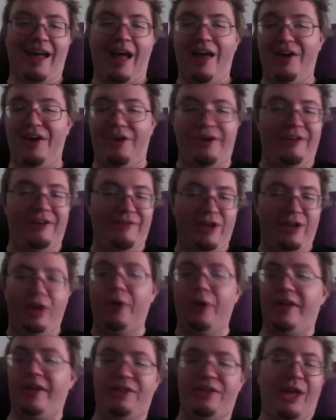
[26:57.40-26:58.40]
I don't even
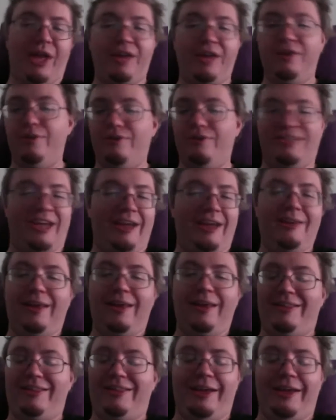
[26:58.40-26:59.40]
look at that news
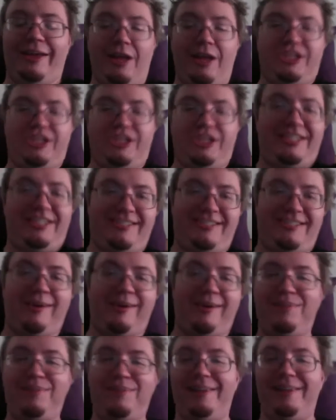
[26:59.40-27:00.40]
highlight thing. I just
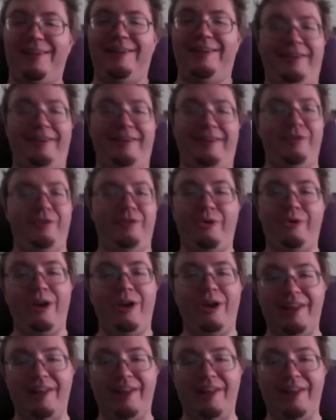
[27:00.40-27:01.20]
completely ignore all of